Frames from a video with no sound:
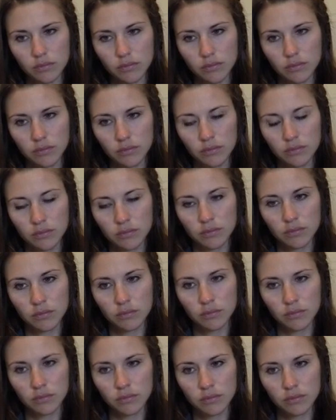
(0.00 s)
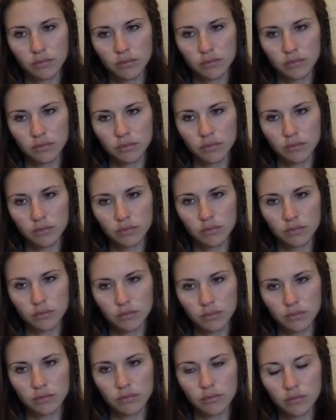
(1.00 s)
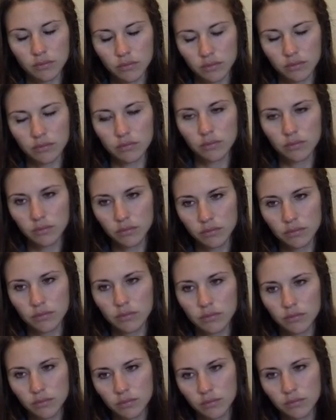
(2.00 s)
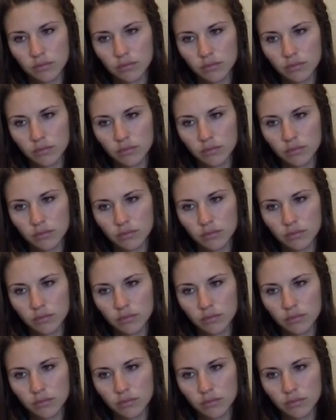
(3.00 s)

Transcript: [no speech]